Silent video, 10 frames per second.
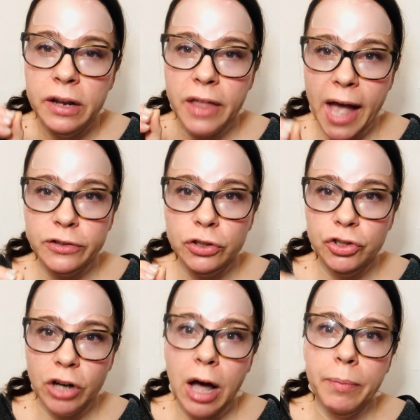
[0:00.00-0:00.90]
The actor's
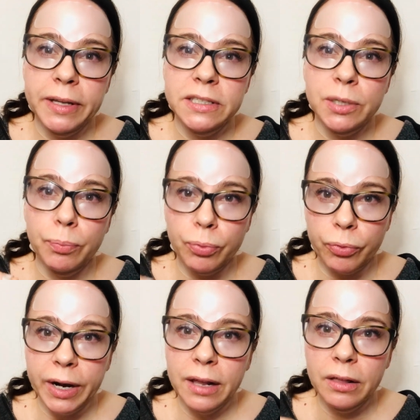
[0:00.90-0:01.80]
job is to
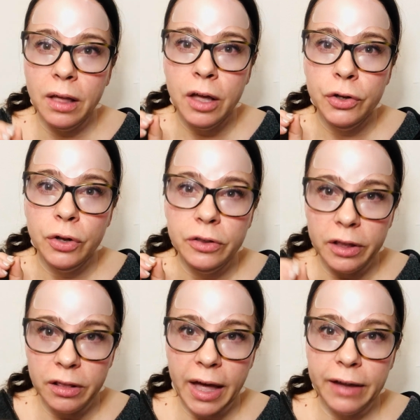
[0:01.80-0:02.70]
bring
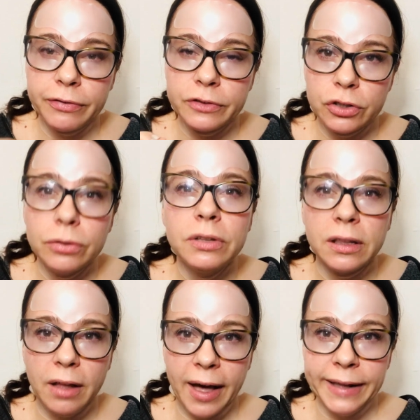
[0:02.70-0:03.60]
the life to the
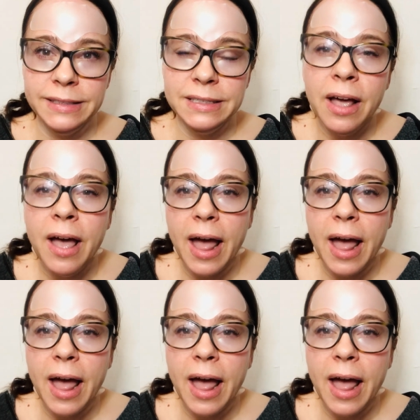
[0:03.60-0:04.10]
lines,